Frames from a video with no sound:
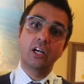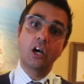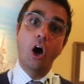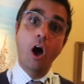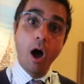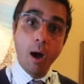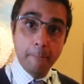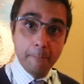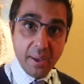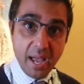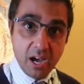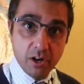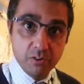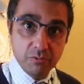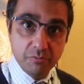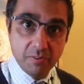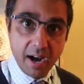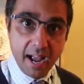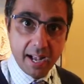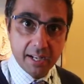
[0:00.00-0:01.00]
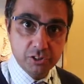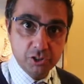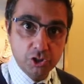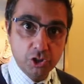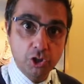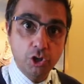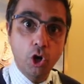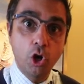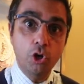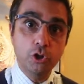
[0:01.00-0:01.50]
a compound
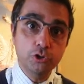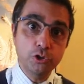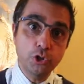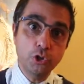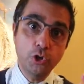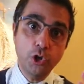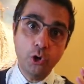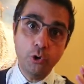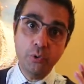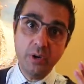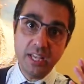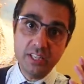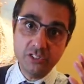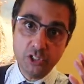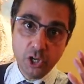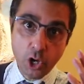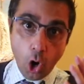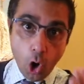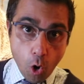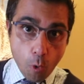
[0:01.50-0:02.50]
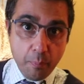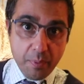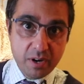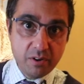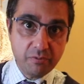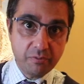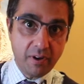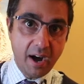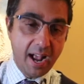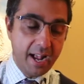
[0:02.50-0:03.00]
fracture, also known as an
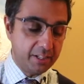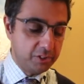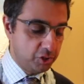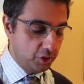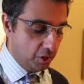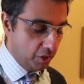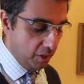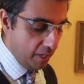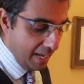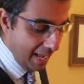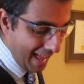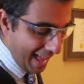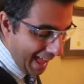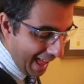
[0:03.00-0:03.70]
open fracture,